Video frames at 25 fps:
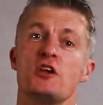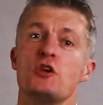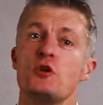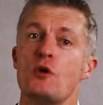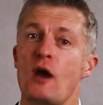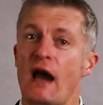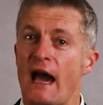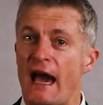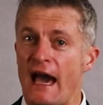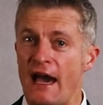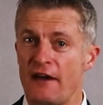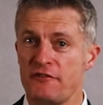
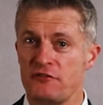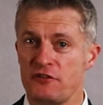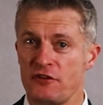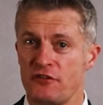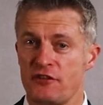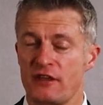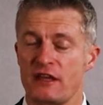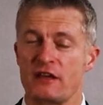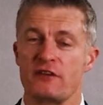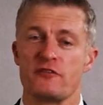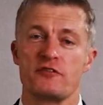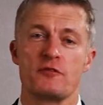You have to
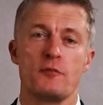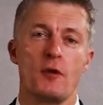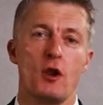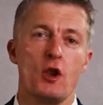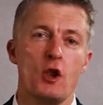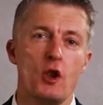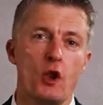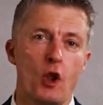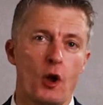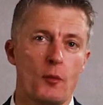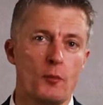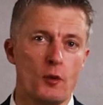think from a
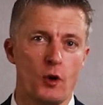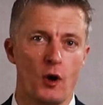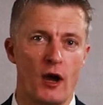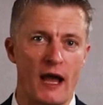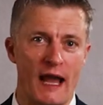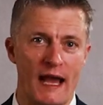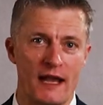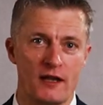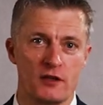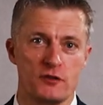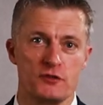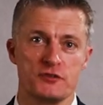lot more
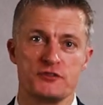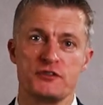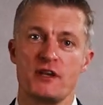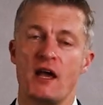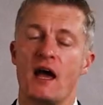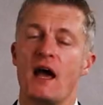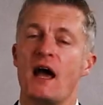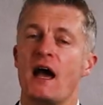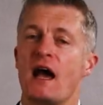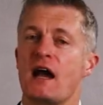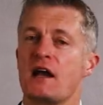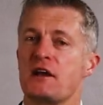angles
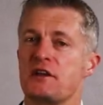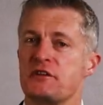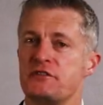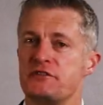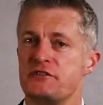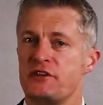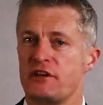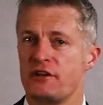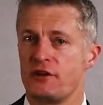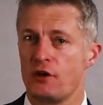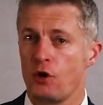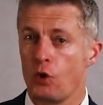and
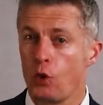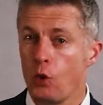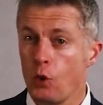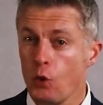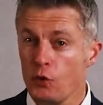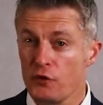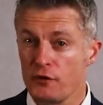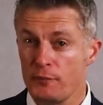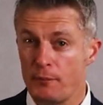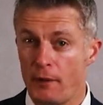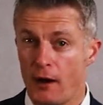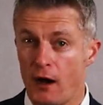consider
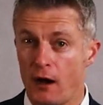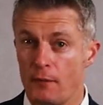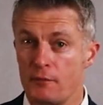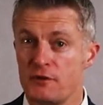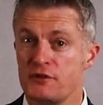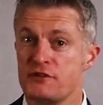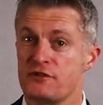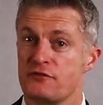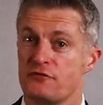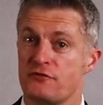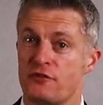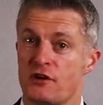all
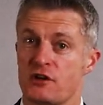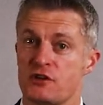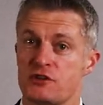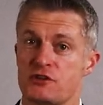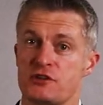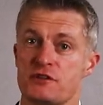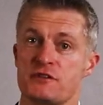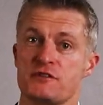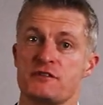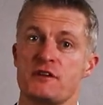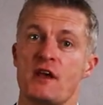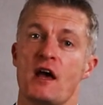departments and
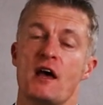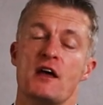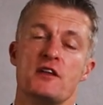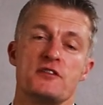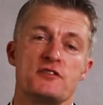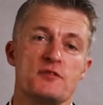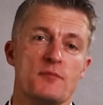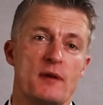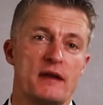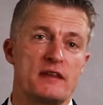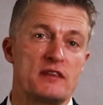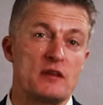functions
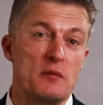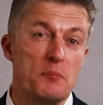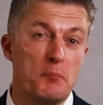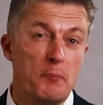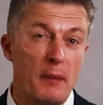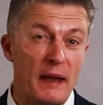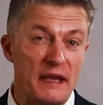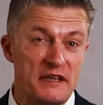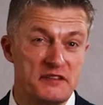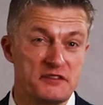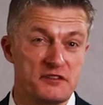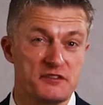to make the
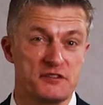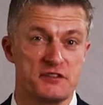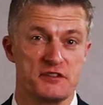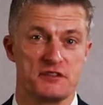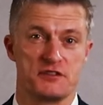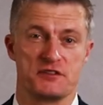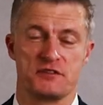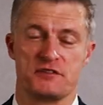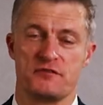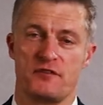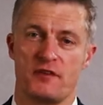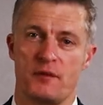best
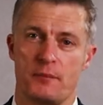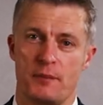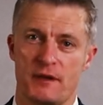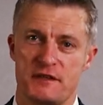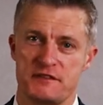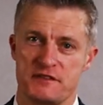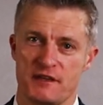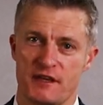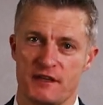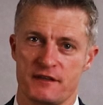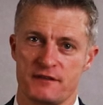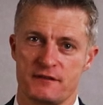decisions for the
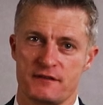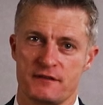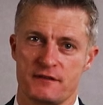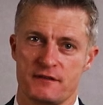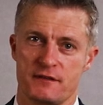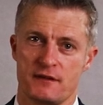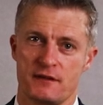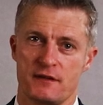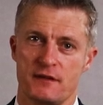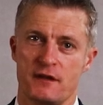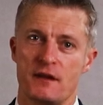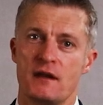business
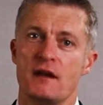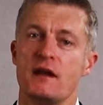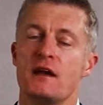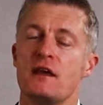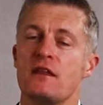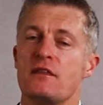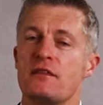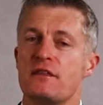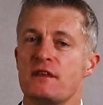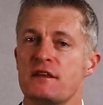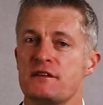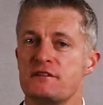
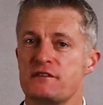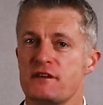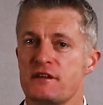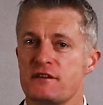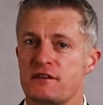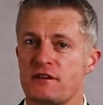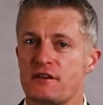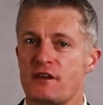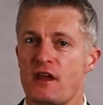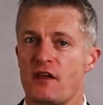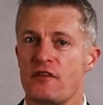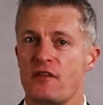this
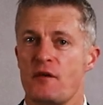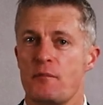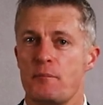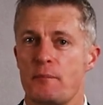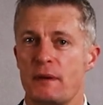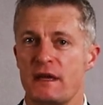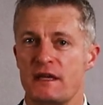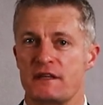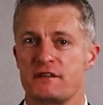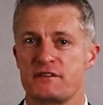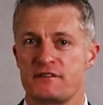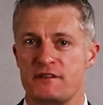is another
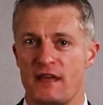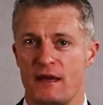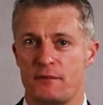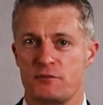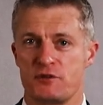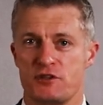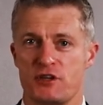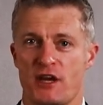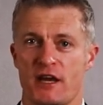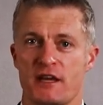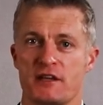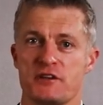big
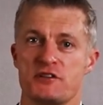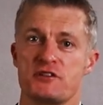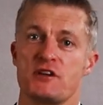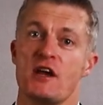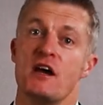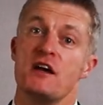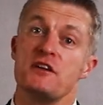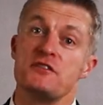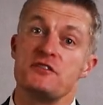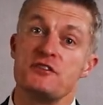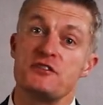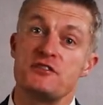step change
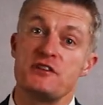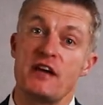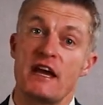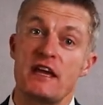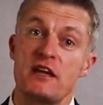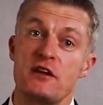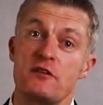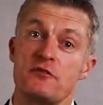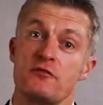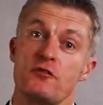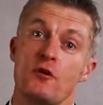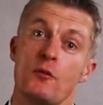to
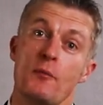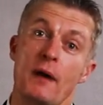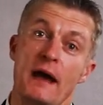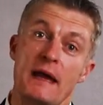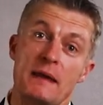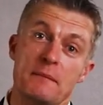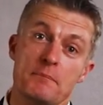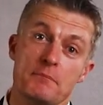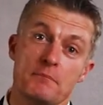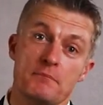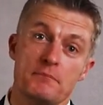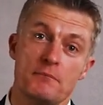take from
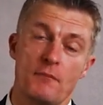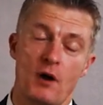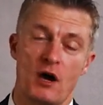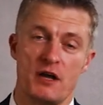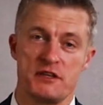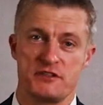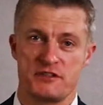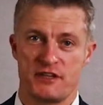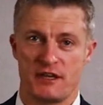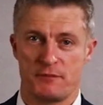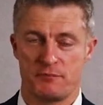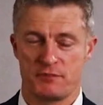a
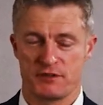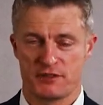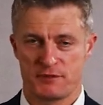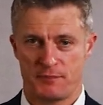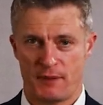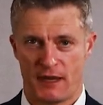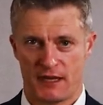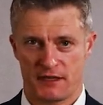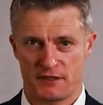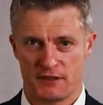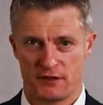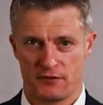mindset
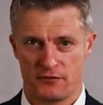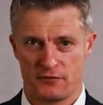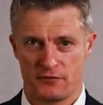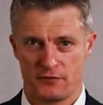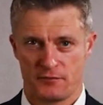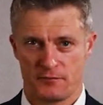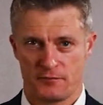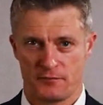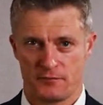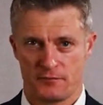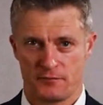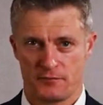
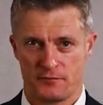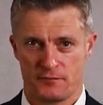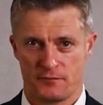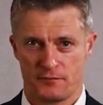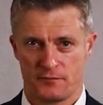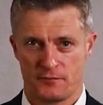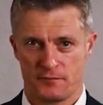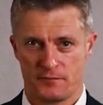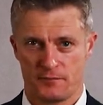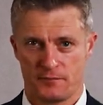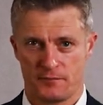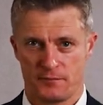perspective.
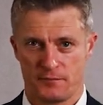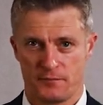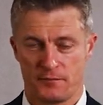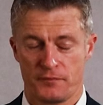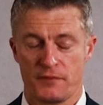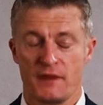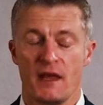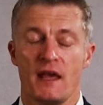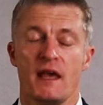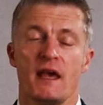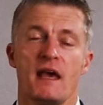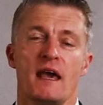
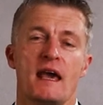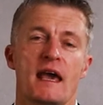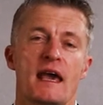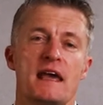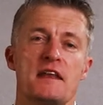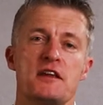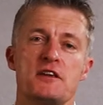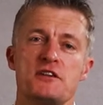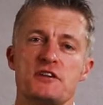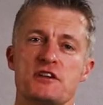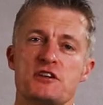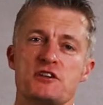
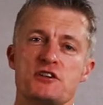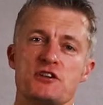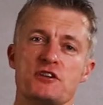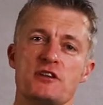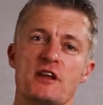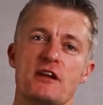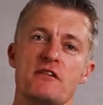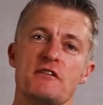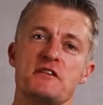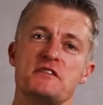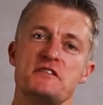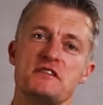In addition,
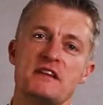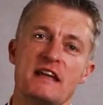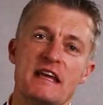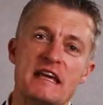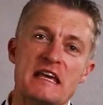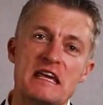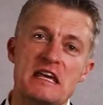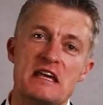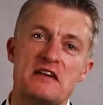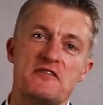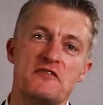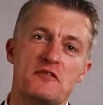there is
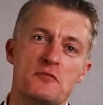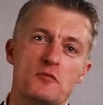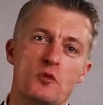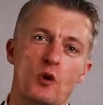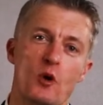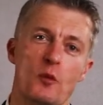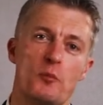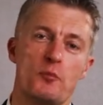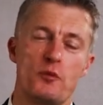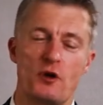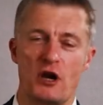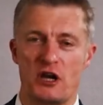even
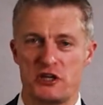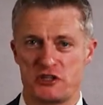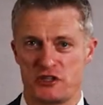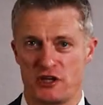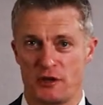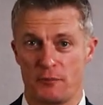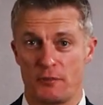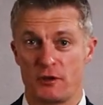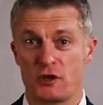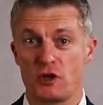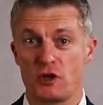more pressure